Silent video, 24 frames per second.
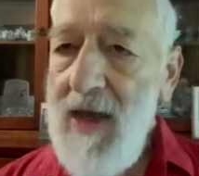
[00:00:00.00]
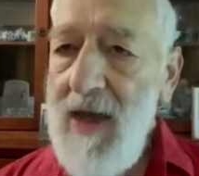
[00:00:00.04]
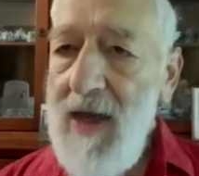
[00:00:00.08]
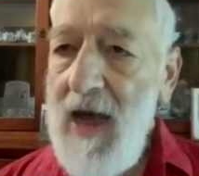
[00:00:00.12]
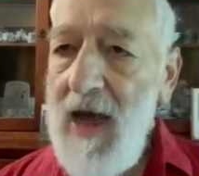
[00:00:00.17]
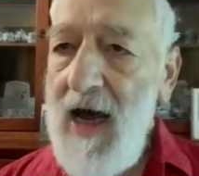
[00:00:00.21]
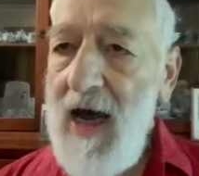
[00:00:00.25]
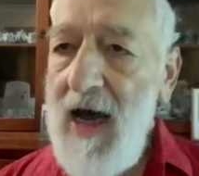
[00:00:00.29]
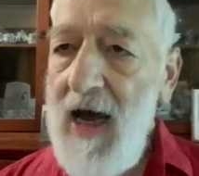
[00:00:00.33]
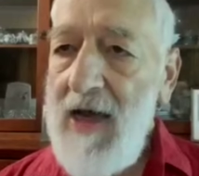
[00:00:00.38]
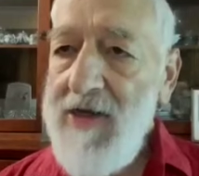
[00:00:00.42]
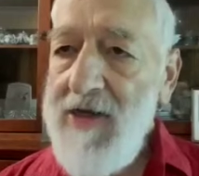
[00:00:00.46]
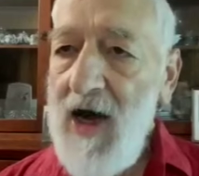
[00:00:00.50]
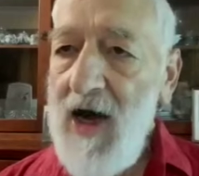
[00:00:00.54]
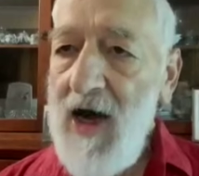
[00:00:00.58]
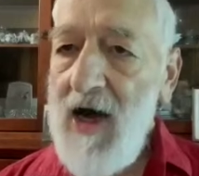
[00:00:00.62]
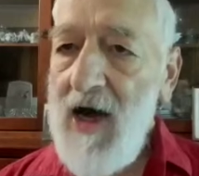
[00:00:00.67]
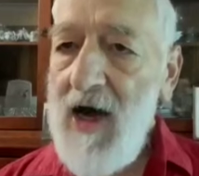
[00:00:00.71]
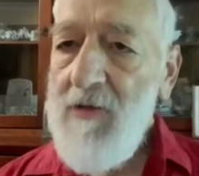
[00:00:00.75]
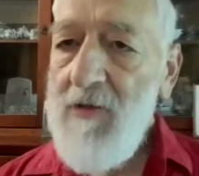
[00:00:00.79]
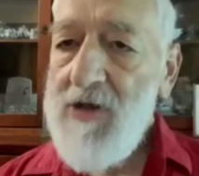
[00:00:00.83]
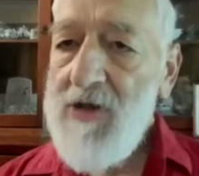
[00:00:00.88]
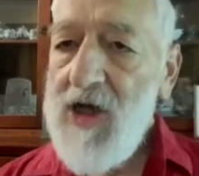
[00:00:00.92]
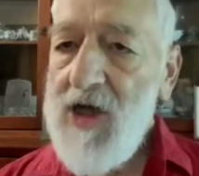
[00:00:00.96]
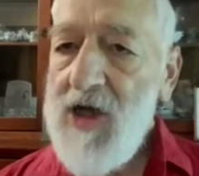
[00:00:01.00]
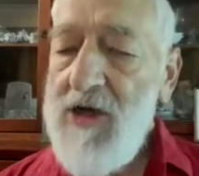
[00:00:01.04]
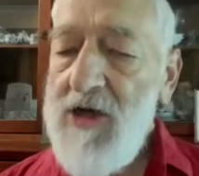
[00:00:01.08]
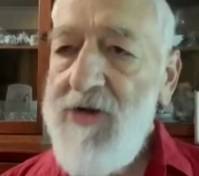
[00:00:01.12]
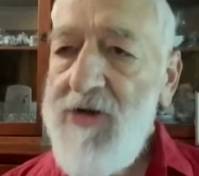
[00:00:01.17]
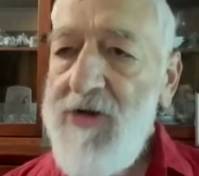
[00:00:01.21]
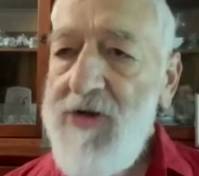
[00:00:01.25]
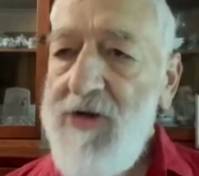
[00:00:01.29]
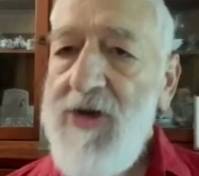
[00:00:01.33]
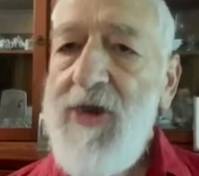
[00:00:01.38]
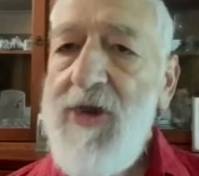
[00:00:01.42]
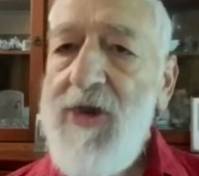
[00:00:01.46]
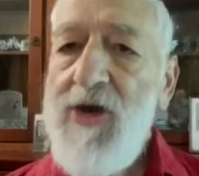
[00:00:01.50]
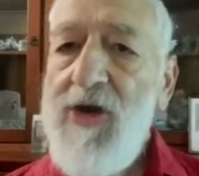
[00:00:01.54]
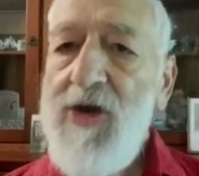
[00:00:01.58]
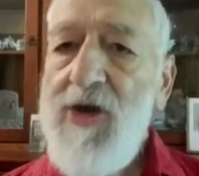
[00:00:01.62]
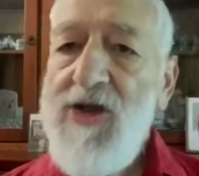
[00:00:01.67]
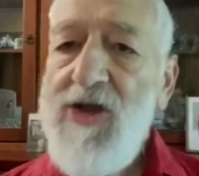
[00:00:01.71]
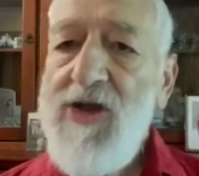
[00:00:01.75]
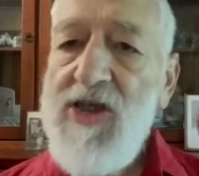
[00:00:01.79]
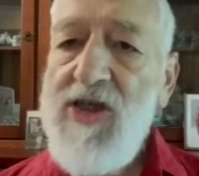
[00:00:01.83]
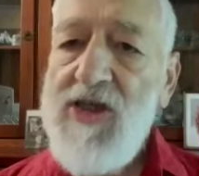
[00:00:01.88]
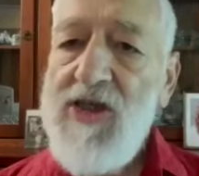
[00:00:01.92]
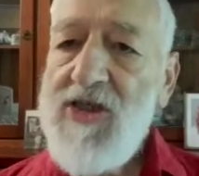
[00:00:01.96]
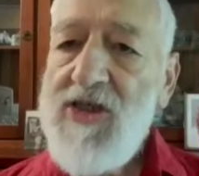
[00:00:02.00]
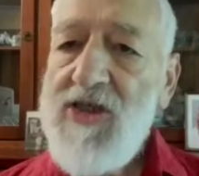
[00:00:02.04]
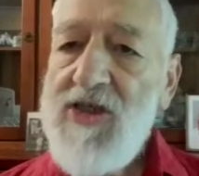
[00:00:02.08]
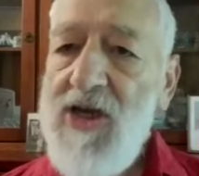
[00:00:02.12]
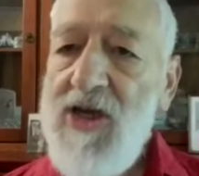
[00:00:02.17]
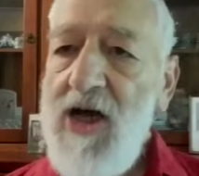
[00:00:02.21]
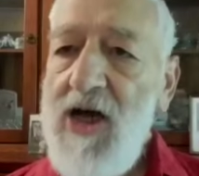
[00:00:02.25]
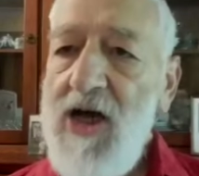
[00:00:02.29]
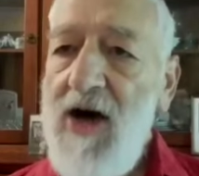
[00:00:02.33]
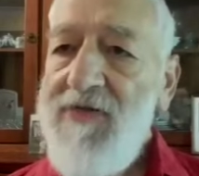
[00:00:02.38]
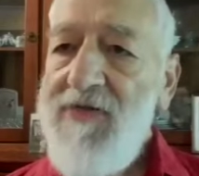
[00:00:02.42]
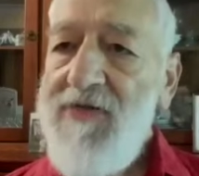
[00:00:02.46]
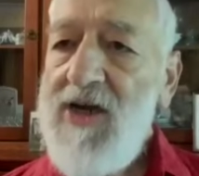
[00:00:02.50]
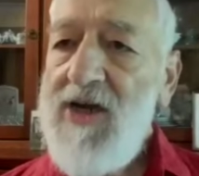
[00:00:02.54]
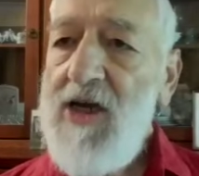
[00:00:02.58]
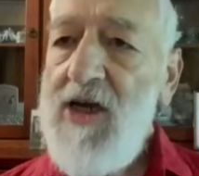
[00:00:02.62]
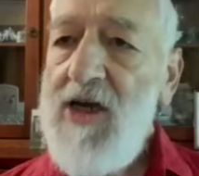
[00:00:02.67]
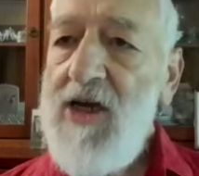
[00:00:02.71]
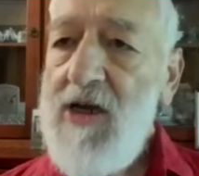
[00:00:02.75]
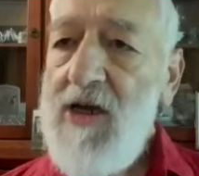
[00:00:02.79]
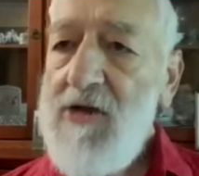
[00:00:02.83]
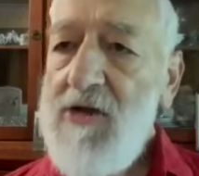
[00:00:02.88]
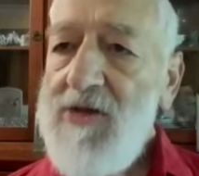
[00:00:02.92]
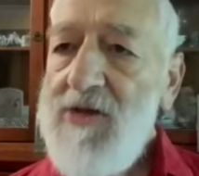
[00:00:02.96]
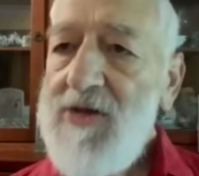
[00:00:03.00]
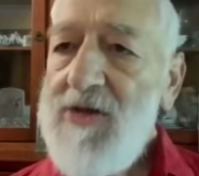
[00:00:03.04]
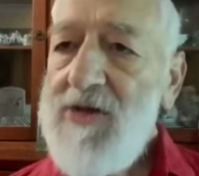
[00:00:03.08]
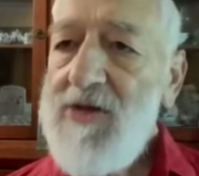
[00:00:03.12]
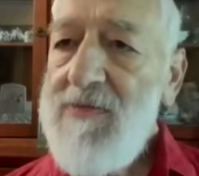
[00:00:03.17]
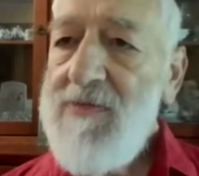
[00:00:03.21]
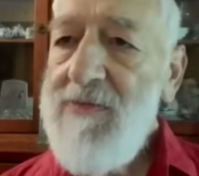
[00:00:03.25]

And I was 136 and a half kilos.